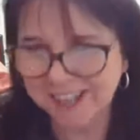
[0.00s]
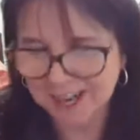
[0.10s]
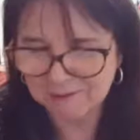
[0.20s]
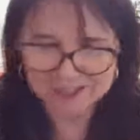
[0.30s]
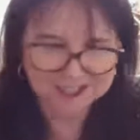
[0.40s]
I
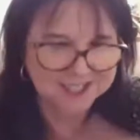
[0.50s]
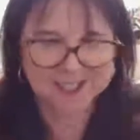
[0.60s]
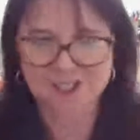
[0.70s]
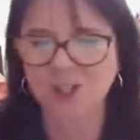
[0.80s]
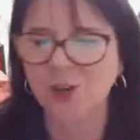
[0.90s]
wanted
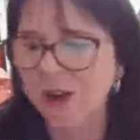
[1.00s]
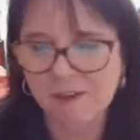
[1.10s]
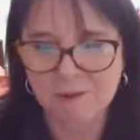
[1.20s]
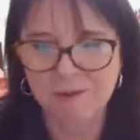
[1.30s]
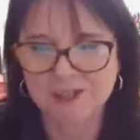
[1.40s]
to shock
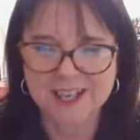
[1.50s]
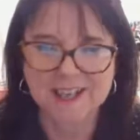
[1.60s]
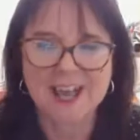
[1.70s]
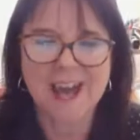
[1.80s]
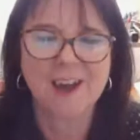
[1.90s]
everybody at
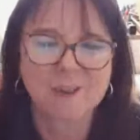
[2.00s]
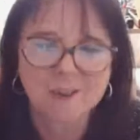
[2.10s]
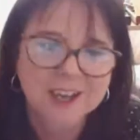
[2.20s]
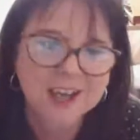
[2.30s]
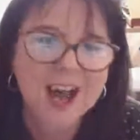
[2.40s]
how
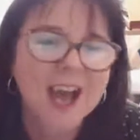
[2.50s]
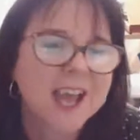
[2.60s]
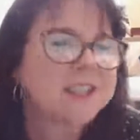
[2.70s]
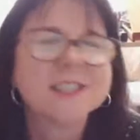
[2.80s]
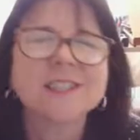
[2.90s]
I
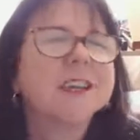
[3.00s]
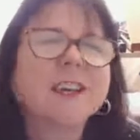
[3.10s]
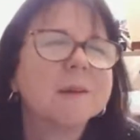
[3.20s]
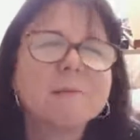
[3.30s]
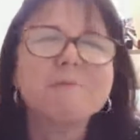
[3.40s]
had
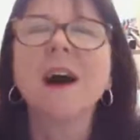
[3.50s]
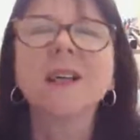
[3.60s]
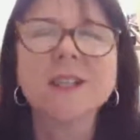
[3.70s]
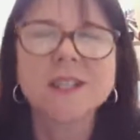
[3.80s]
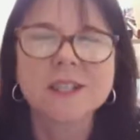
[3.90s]

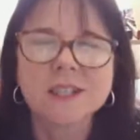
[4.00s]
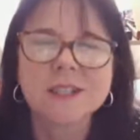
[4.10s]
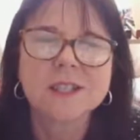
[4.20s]
mastered